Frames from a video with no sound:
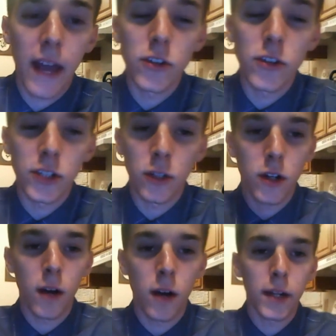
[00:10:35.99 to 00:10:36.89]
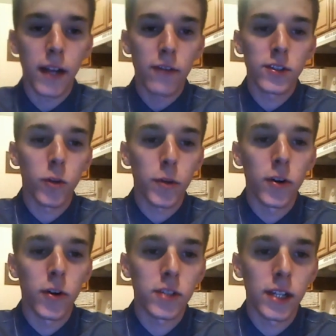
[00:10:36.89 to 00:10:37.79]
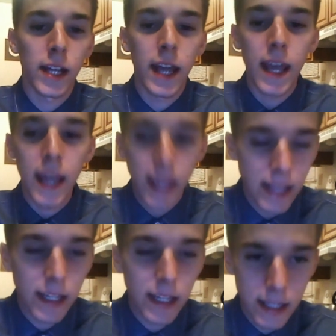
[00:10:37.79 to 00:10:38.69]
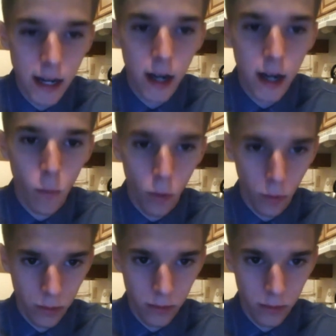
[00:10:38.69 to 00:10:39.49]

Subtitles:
every single person in the entire world.